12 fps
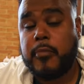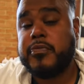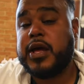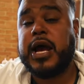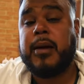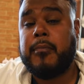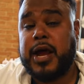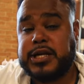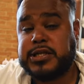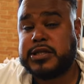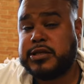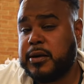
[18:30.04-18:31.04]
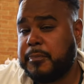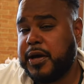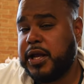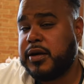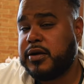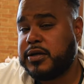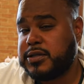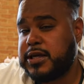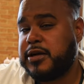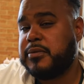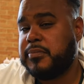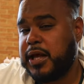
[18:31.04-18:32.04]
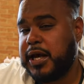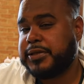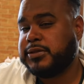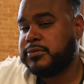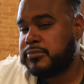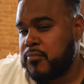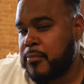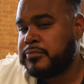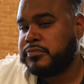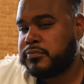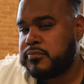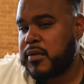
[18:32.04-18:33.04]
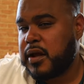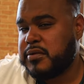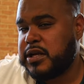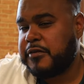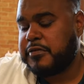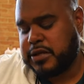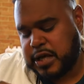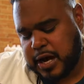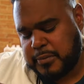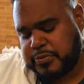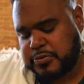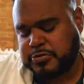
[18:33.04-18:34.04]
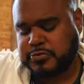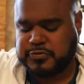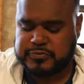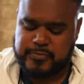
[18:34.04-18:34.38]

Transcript: they got magic in their pit here at Terry Black's. Definitely I approve.